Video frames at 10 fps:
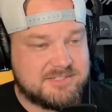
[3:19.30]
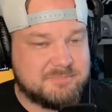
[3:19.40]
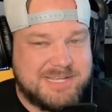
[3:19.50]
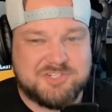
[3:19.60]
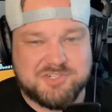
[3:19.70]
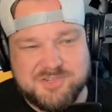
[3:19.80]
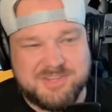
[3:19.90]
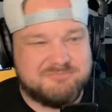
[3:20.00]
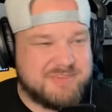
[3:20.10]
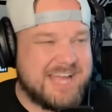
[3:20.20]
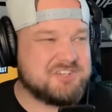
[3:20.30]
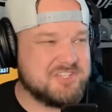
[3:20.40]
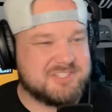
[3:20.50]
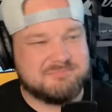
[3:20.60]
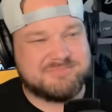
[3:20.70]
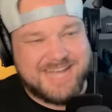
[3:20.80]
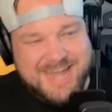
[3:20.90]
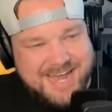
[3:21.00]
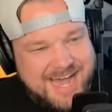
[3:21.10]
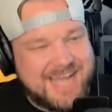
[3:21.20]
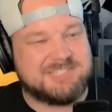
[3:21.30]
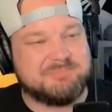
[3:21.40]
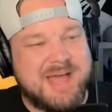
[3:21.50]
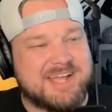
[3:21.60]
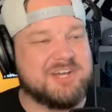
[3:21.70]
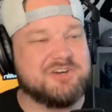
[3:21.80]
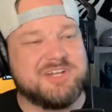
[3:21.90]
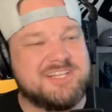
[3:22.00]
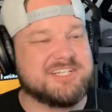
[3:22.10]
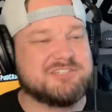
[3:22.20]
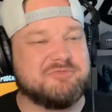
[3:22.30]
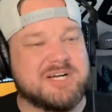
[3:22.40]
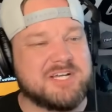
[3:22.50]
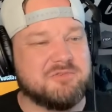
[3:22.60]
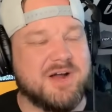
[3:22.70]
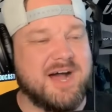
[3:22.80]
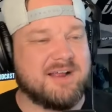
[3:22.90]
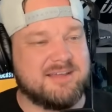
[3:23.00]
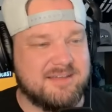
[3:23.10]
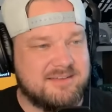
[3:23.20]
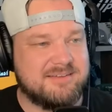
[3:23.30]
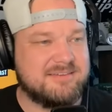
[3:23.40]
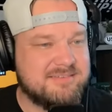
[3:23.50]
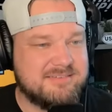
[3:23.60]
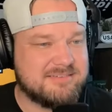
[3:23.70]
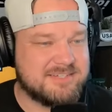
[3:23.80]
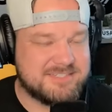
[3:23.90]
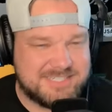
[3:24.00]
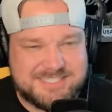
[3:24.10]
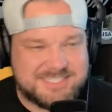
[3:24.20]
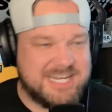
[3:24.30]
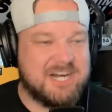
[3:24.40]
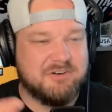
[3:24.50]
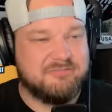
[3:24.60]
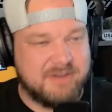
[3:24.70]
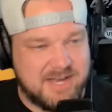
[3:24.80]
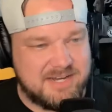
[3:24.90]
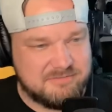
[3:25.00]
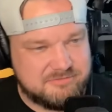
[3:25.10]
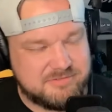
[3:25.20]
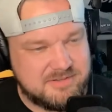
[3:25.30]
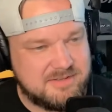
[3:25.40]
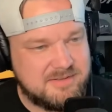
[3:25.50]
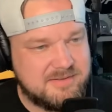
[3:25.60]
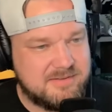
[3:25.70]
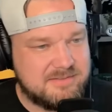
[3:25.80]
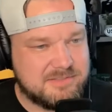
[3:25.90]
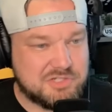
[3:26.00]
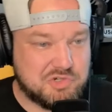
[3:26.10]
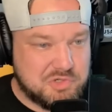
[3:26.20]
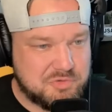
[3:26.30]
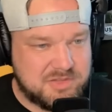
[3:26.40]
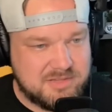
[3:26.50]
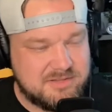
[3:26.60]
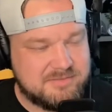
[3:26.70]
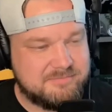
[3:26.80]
to make sure that fascism kind of hides back underneath this fucking rock because it's terrified of the truth.